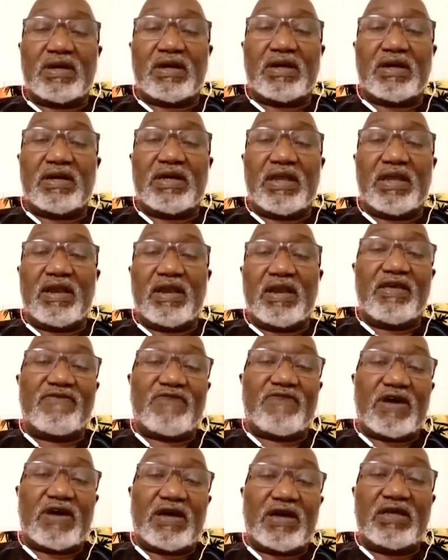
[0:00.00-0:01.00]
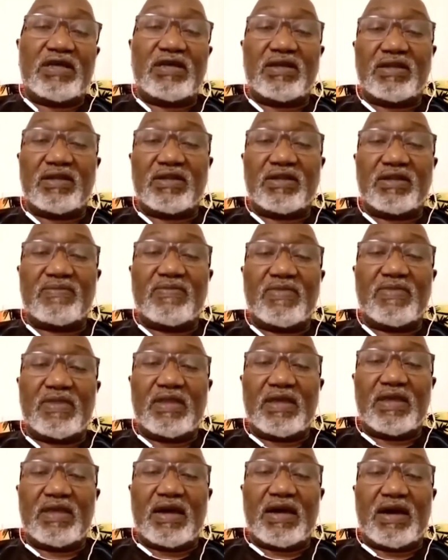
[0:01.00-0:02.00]
in Lee Valley.
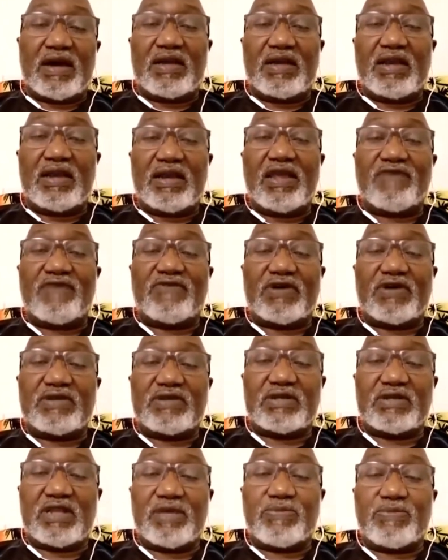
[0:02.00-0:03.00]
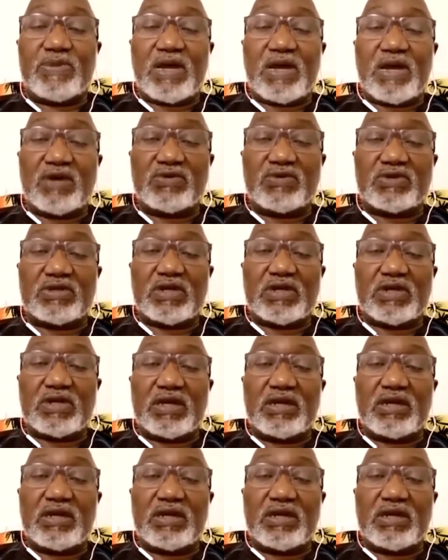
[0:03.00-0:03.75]
I never slept outside